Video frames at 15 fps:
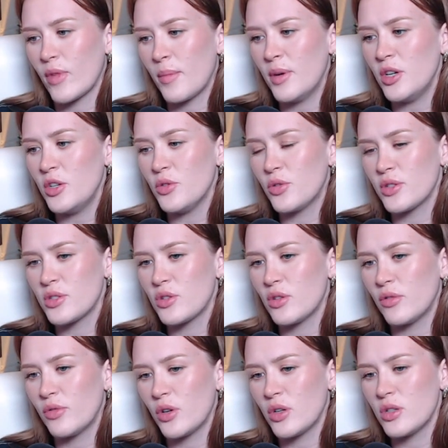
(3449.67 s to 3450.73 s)
gonna do crystal
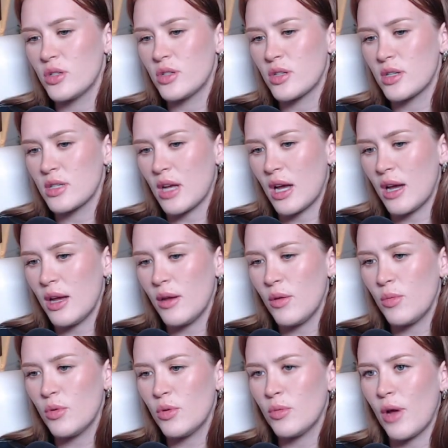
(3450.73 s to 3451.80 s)
first, cause I
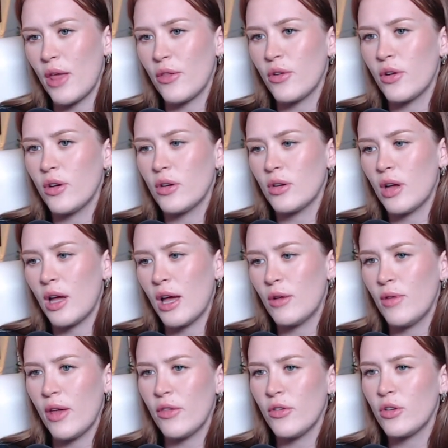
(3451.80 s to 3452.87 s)
will rather, I'd
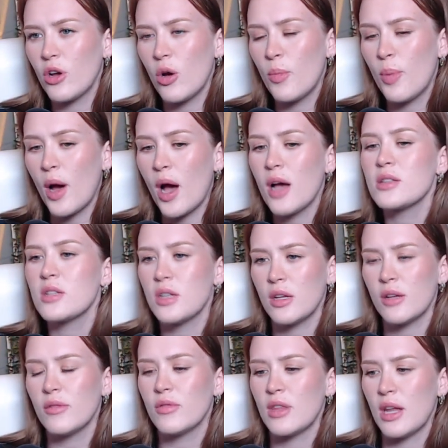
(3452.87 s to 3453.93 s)
rather go
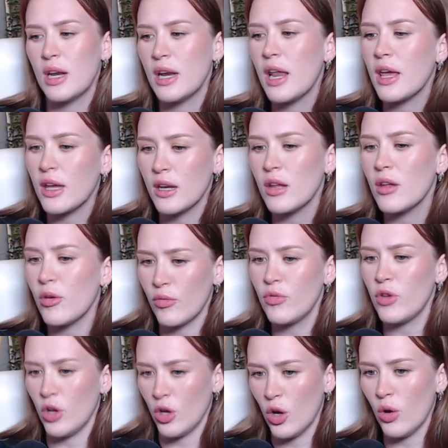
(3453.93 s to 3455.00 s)
positive than negative,
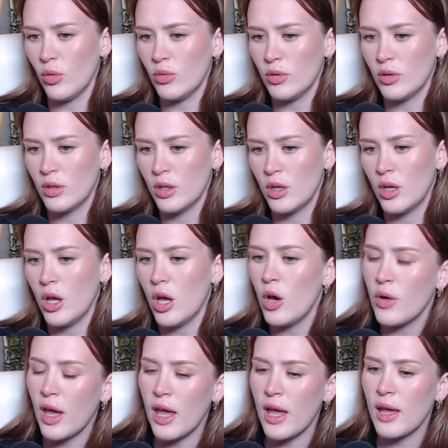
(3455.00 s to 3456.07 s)
you know?
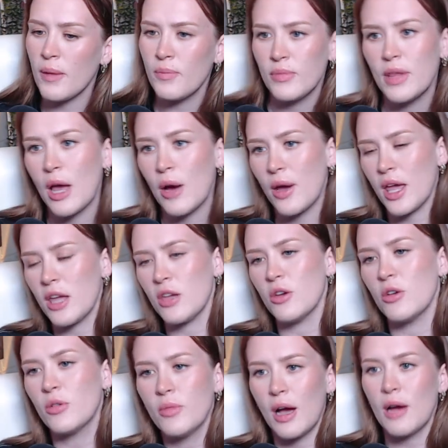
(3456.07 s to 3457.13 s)
Okay, now I hate
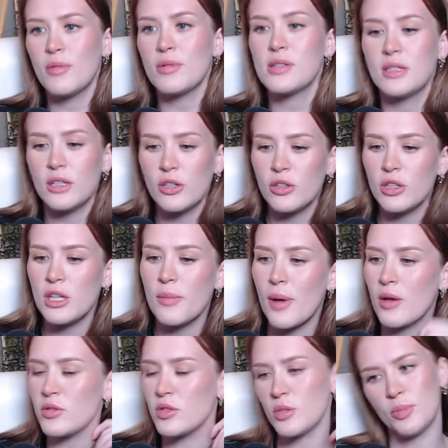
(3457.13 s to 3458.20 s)
you. I was literally
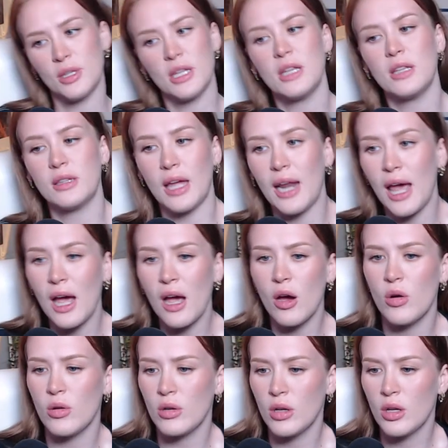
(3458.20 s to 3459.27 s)
about to blink that out!